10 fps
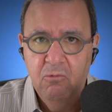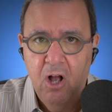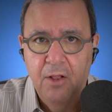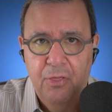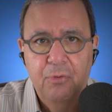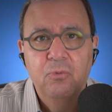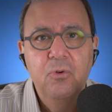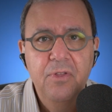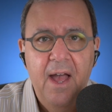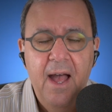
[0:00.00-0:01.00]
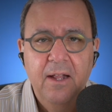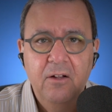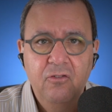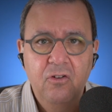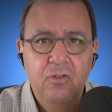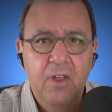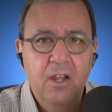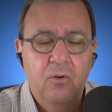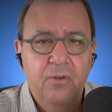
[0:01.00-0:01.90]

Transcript: cut through that, do you think?